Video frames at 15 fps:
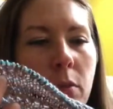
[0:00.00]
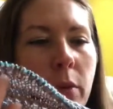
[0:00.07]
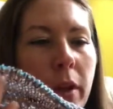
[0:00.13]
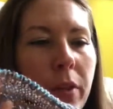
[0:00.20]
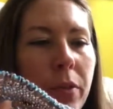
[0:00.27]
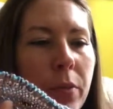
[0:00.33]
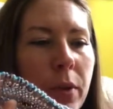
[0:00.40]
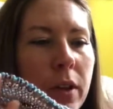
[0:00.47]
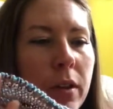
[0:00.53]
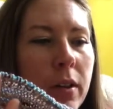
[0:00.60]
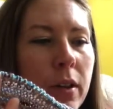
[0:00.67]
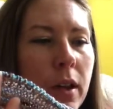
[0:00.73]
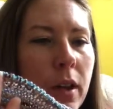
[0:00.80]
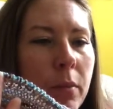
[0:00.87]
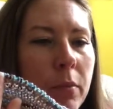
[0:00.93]
what, three
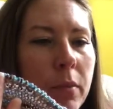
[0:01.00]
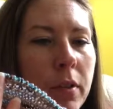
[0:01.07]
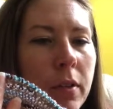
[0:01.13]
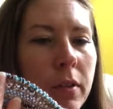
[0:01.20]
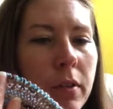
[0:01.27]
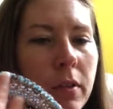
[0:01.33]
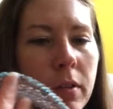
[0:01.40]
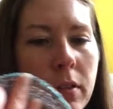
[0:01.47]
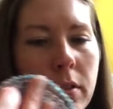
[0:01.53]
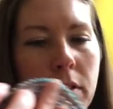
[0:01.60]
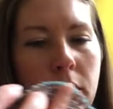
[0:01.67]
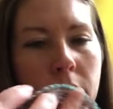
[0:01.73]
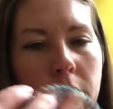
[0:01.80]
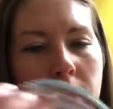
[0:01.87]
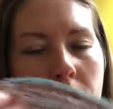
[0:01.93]
times?
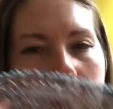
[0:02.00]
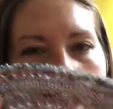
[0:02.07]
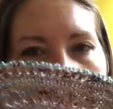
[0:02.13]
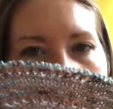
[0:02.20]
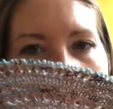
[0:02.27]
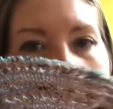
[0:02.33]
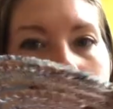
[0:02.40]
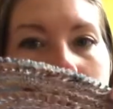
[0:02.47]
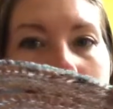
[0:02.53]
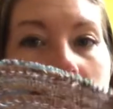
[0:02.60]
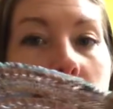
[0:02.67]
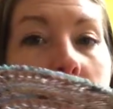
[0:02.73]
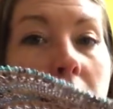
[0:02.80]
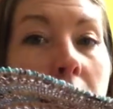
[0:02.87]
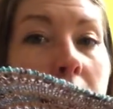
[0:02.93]
Yeah, it'll be
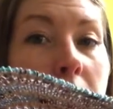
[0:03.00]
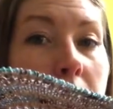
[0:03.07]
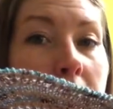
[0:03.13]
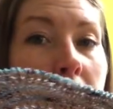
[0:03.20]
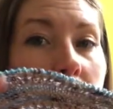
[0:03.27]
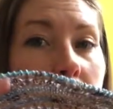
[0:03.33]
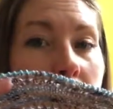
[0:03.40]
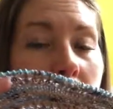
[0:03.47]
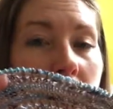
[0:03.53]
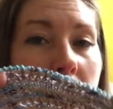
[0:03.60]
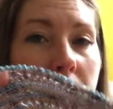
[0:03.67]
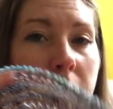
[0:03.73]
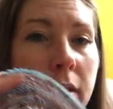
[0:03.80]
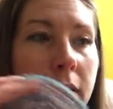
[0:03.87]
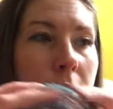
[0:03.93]
two times bigger than
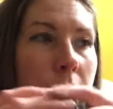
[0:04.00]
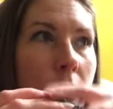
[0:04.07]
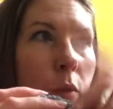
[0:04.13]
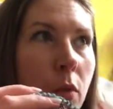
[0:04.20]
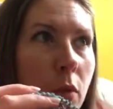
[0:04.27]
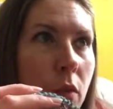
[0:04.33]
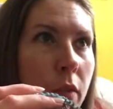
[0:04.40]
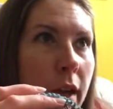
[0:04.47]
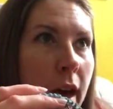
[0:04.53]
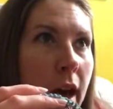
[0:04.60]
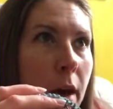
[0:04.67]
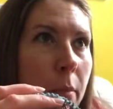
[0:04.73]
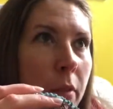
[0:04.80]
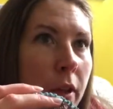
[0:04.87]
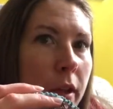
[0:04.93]
this. So
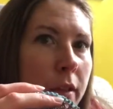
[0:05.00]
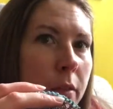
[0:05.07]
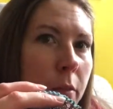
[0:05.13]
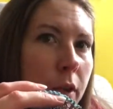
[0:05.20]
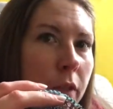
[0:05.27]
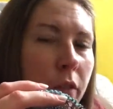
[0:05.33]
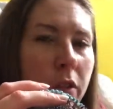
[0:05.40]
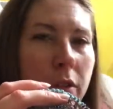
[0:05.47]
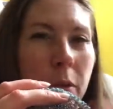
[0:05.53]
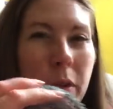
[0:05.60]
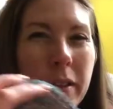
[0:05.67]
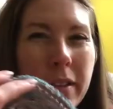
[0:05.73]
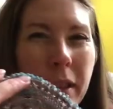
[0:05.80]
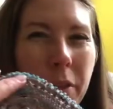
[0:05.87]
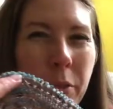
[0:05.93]
that plus whatever. So what
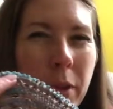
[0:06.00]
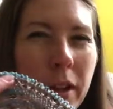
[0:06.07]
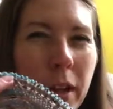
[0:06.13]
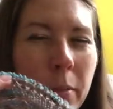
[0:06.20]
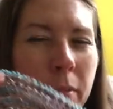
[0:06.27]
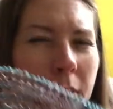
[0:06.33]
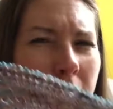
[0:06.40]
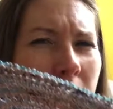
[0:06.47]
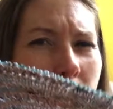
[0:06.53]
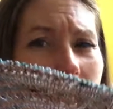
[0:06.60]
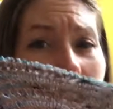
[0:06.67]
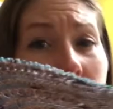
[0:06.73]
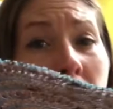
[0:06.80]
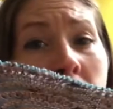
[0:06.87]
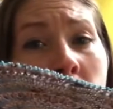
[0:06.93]
is that, three times?
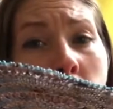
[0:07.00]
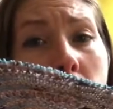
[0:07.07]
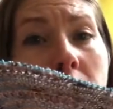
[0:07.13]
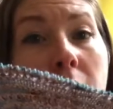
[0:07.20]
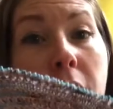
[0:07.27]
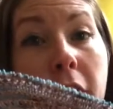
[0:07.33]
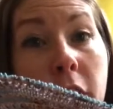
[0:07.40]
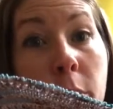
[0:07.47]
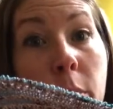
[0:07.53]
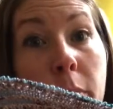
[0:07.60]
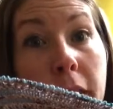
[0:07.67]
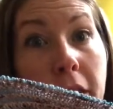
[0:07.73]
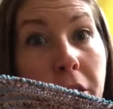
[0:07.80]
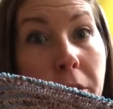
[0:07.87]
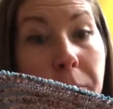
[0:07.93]
Anyway, whatever, it'll be
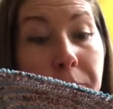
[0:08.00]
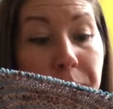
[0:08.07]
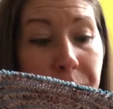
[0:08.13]
bigger.